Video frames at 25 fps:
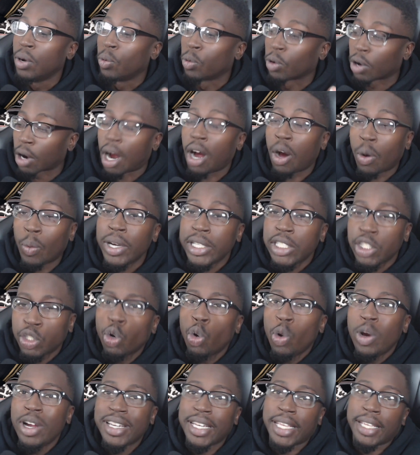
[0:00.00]
We're always
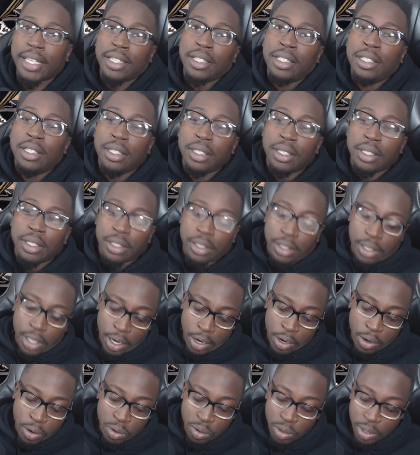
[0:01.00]
doing it.
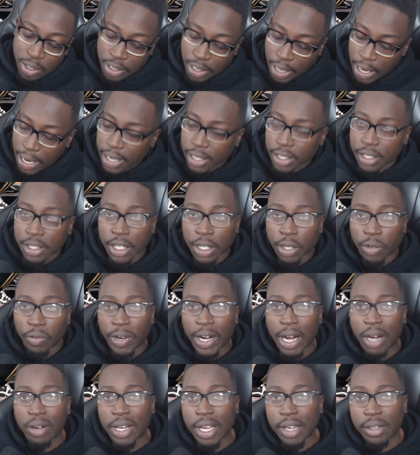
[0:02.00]
So yeah, stick around.